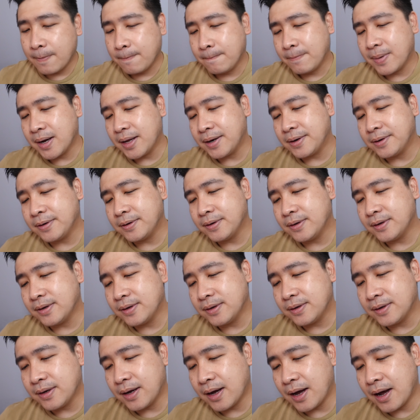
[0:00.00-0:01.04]
But
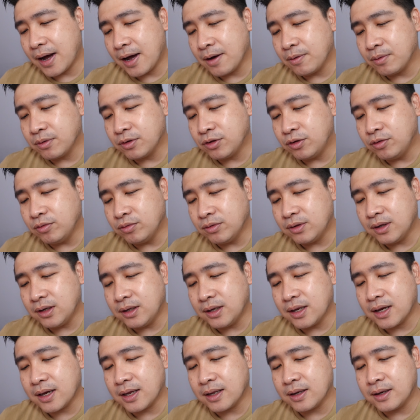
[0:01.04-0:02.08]
I will still say
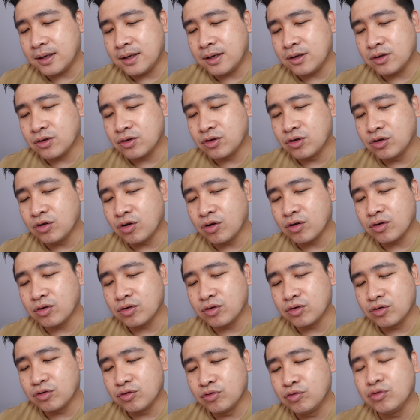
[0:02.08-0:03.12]
that it's not
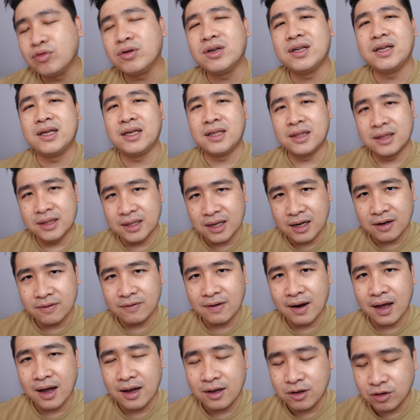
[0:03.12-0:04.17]
good enough
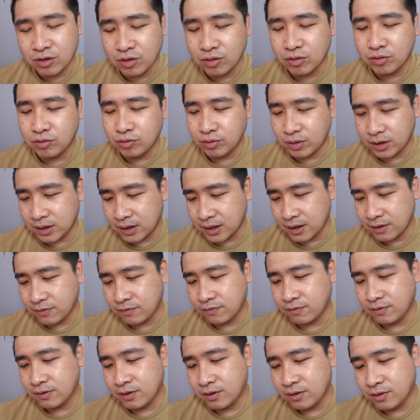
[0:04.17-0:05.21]
lah. It's not good
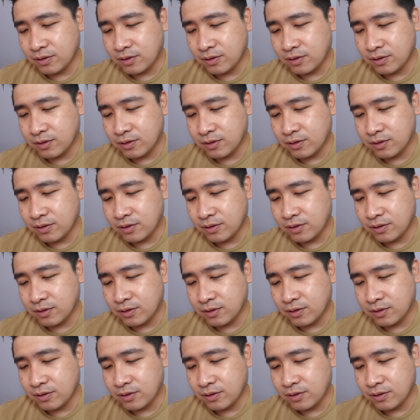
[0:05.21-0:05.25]
enough.